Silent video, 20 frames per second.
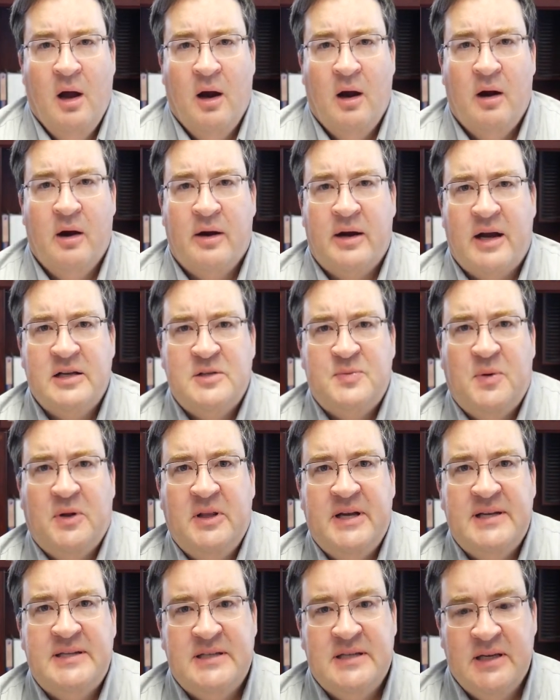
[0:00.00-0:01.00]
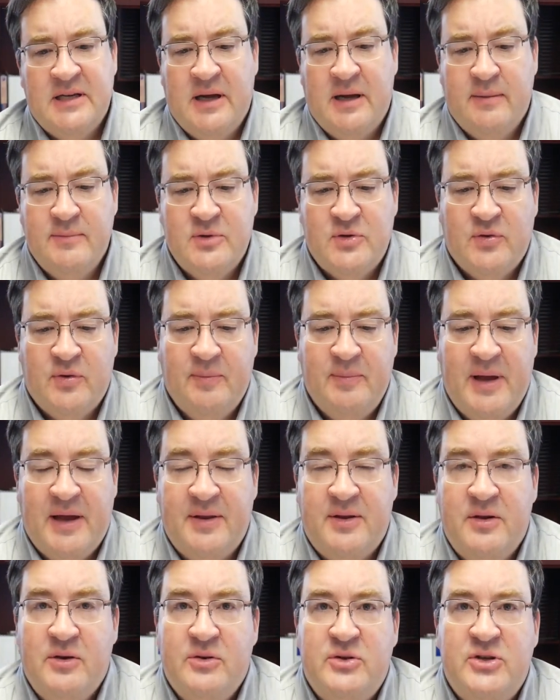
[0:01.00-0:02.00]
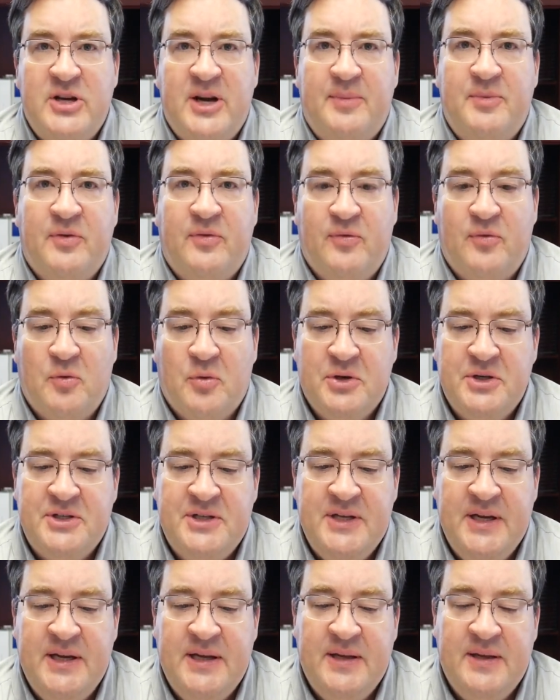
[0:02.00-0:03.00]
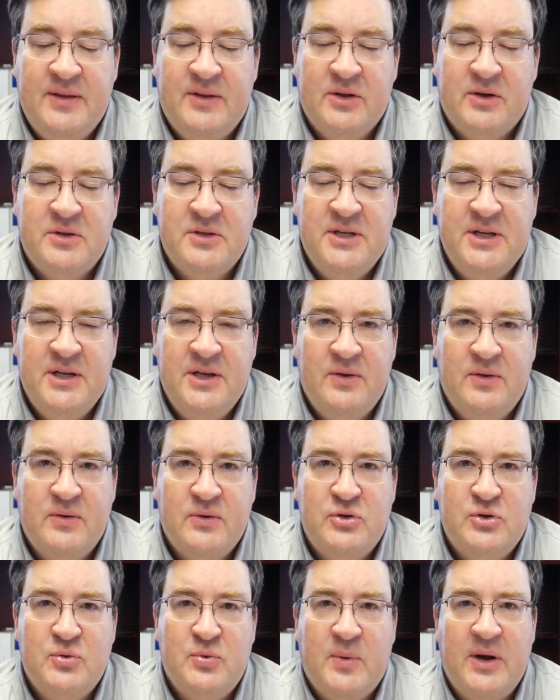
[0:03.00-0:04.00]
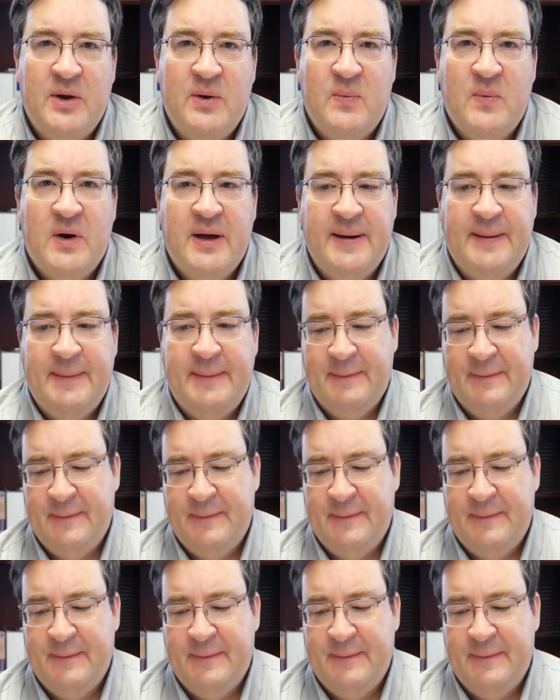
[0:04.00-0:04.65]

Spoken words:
Our gospel lesson comes from Matthew chapter 14, 13 through 21.